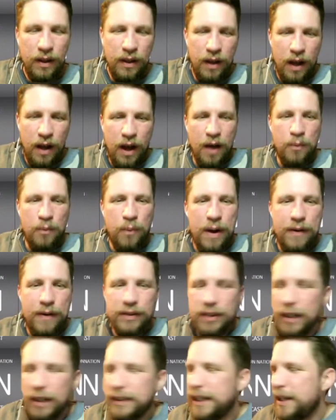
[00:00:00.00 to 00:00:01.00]
Uh, yeah. Whereas,
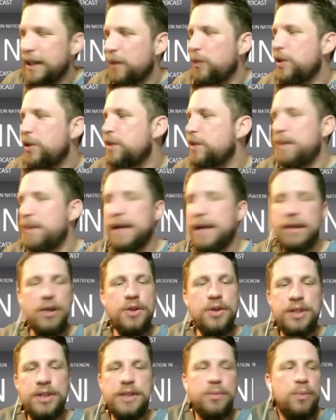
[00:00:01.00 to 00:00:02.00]
like I said, it would have been you
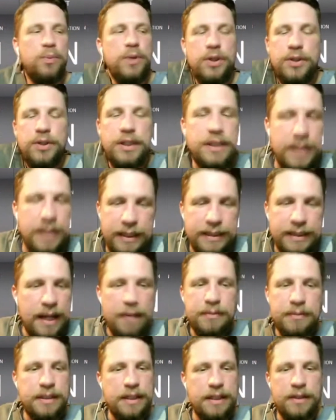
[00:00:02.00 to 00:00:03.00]
just you just
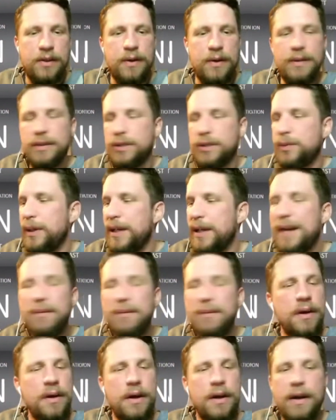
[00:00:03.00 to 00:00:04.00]
accepted that it's twenty. Now
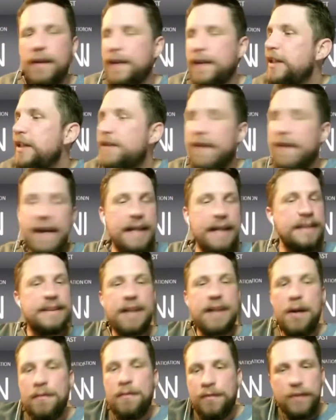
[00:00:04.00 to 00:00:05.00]
these things
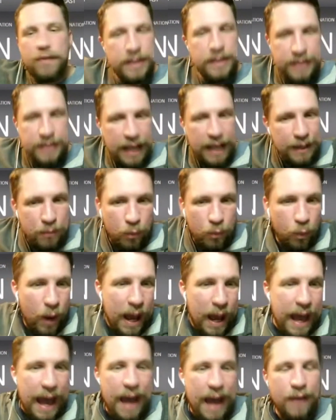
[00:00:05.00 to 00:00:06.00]
come from the same
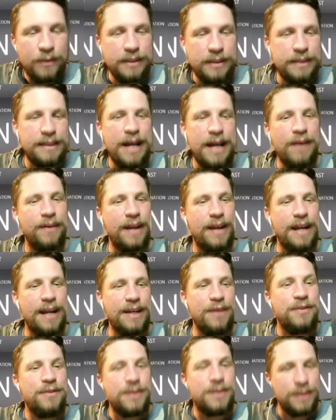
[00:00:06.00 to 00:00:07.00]
warehouses now that they
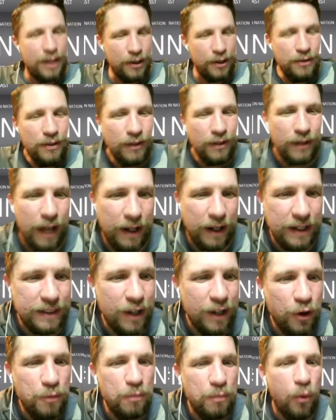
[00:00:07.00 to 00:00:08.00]
used to, and there's
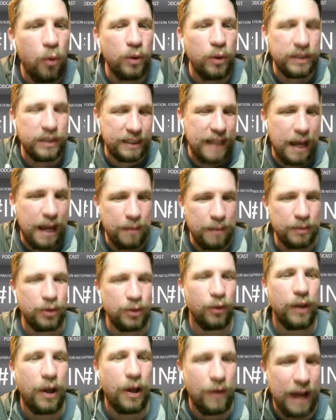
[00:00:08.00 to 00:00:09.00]
no more steps or
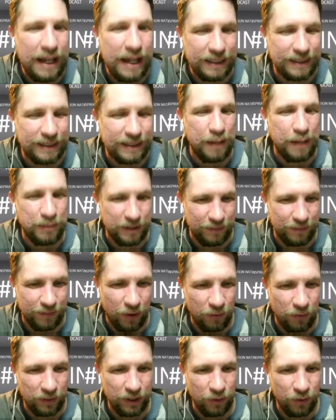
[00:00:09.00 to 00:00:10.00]
no less steps
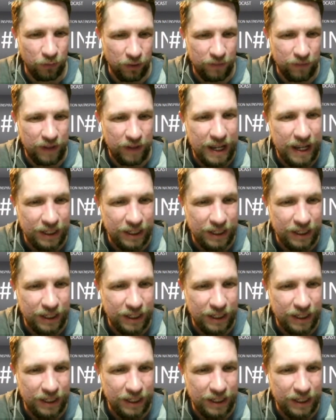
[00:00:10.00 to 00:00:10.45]
involved in all of it.